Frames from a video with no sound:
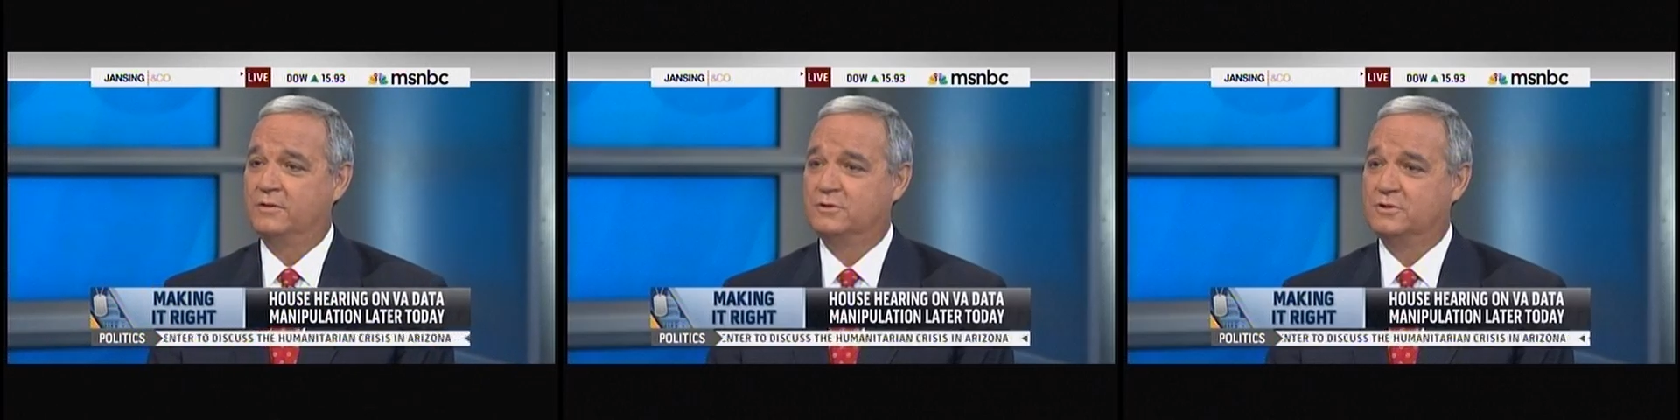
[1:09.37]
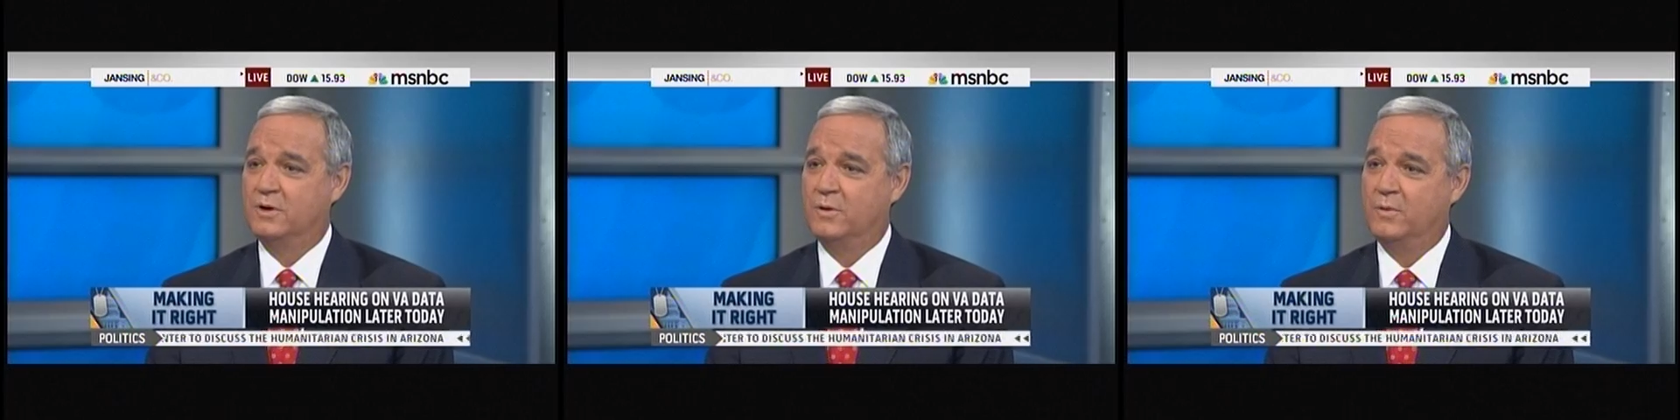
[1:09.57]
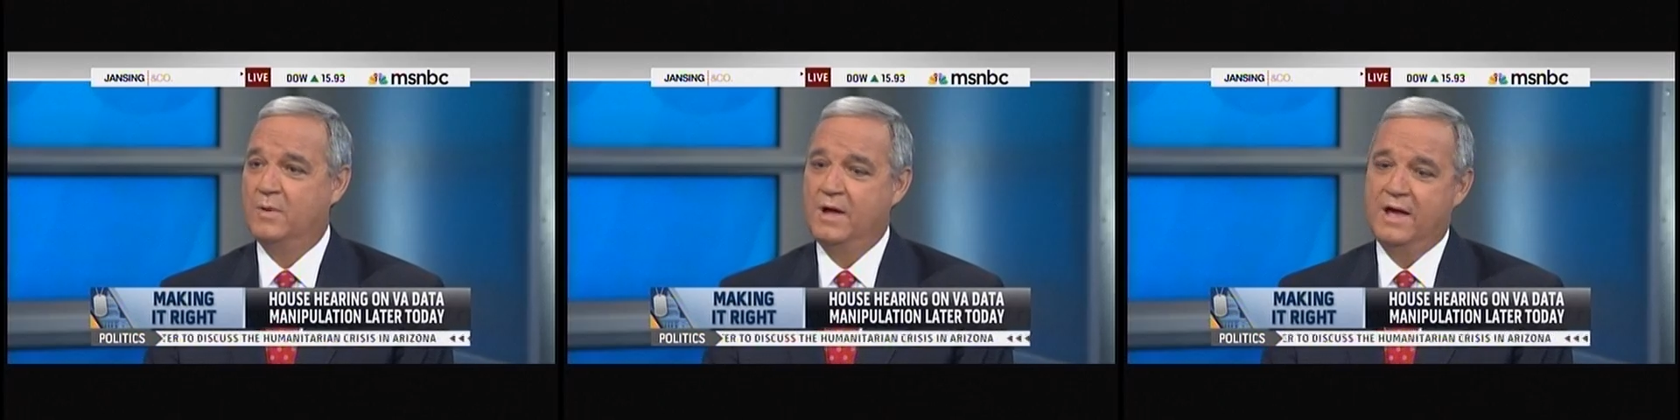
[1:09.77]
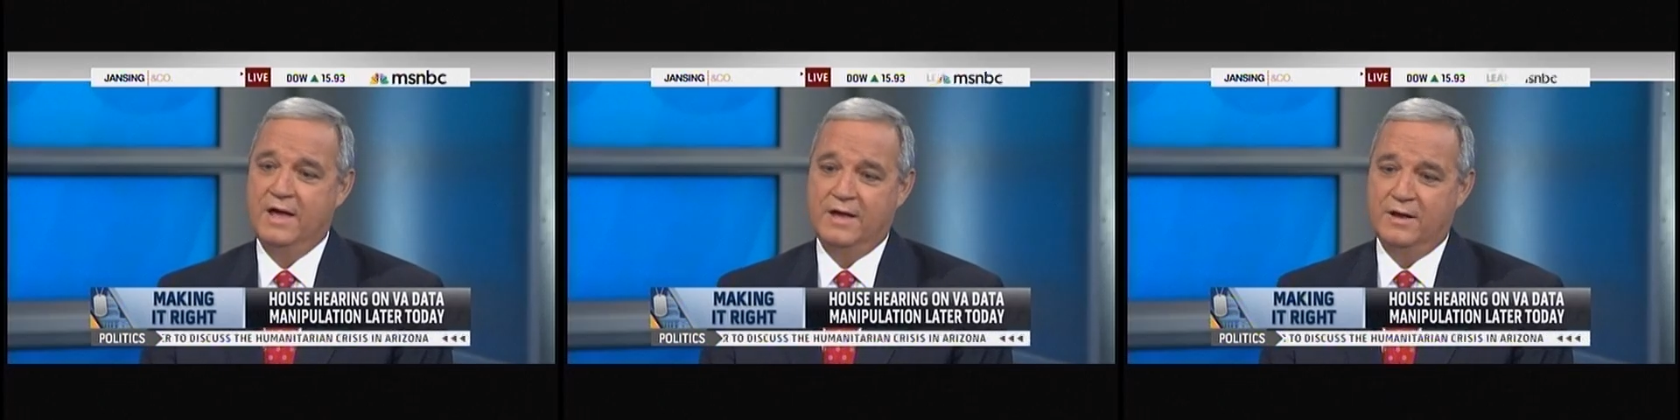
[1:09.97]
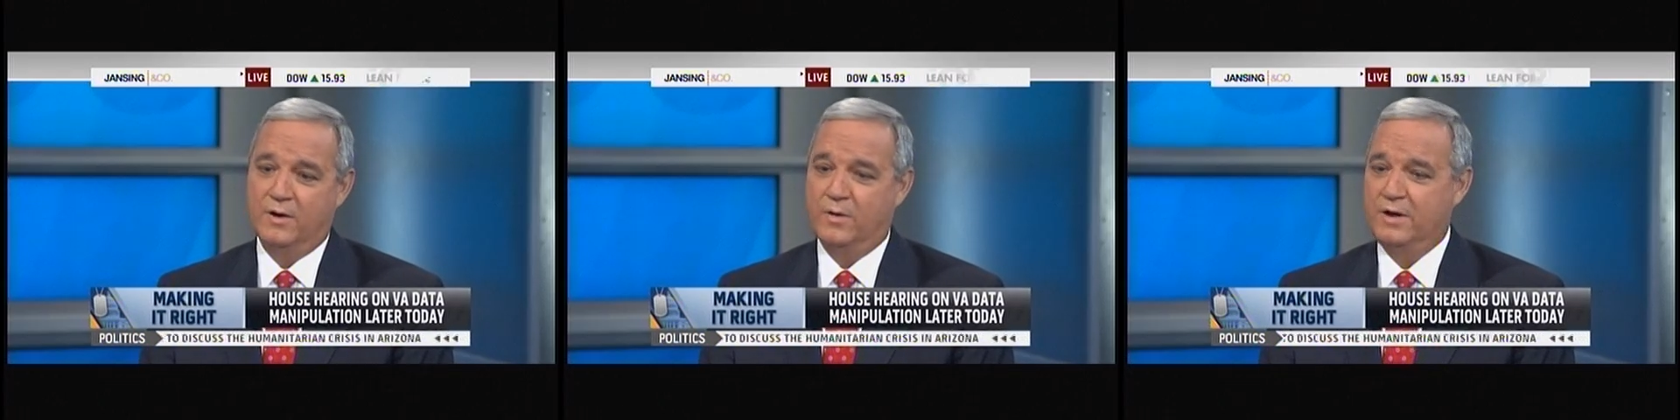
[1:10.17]
So,
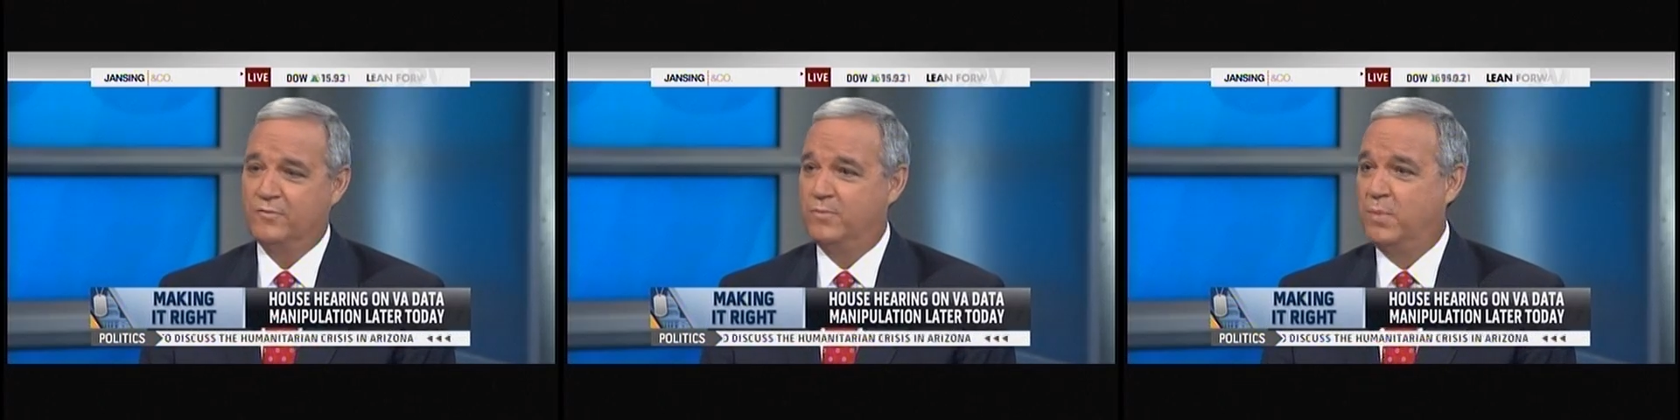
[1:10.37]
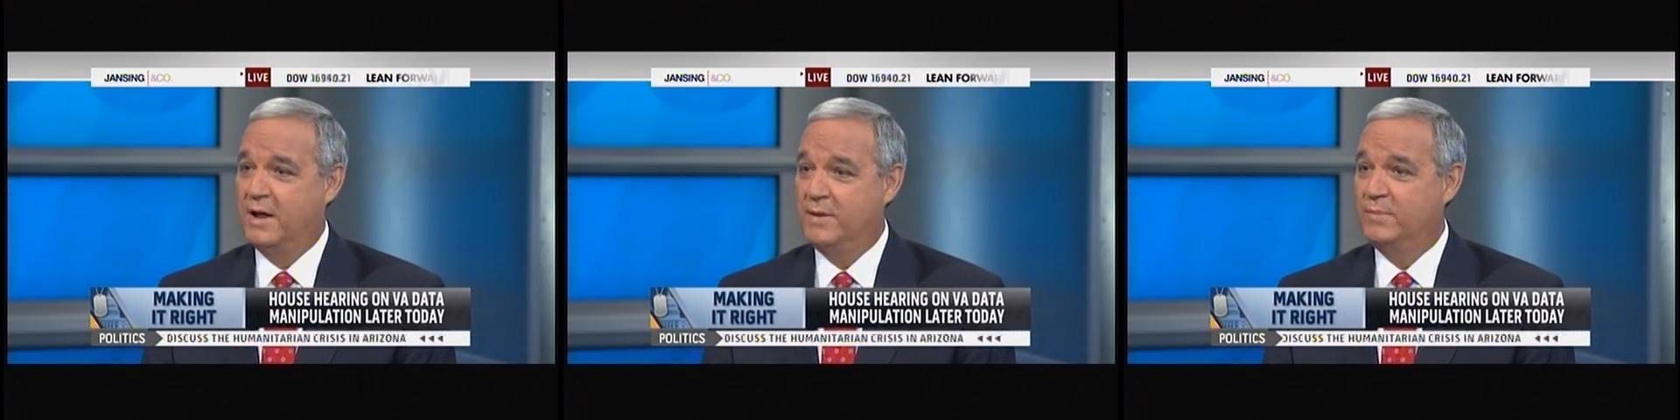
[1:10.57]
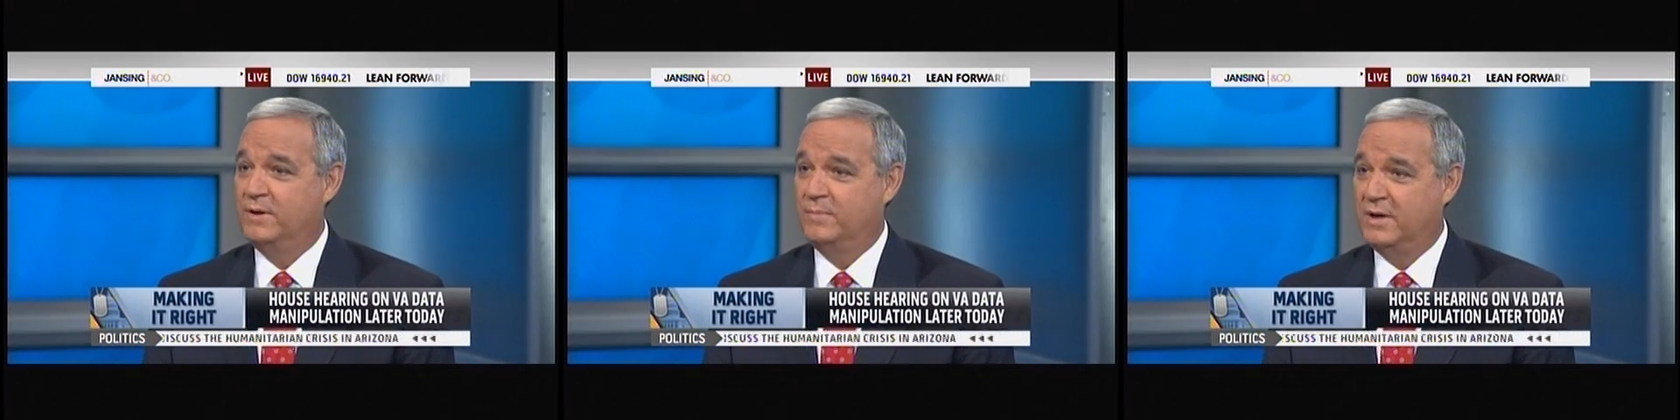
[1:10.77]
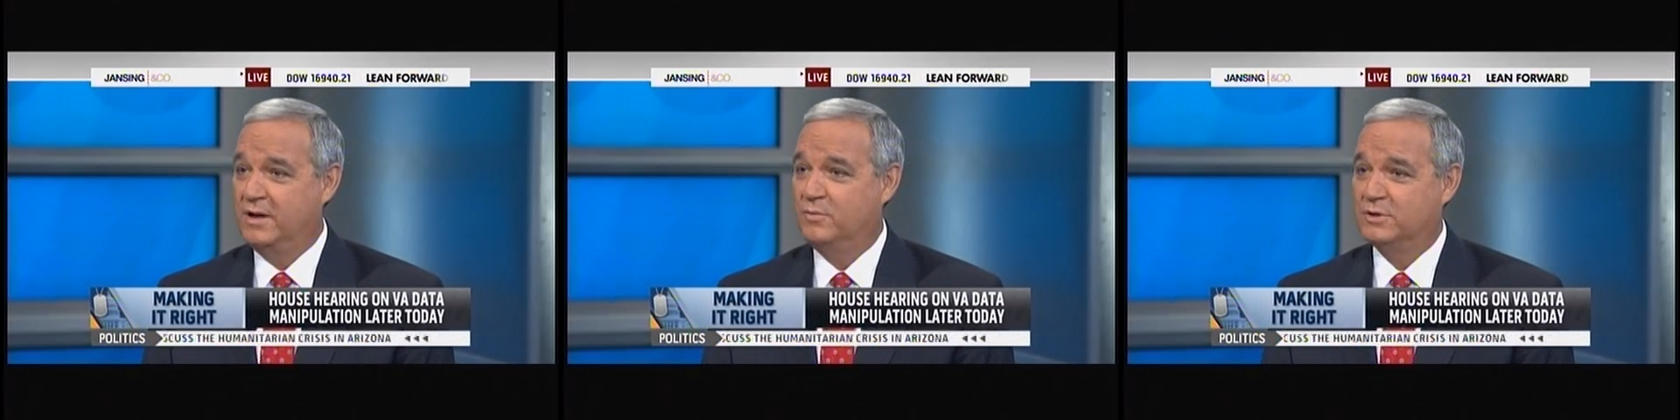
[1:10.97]
you know, if blaming me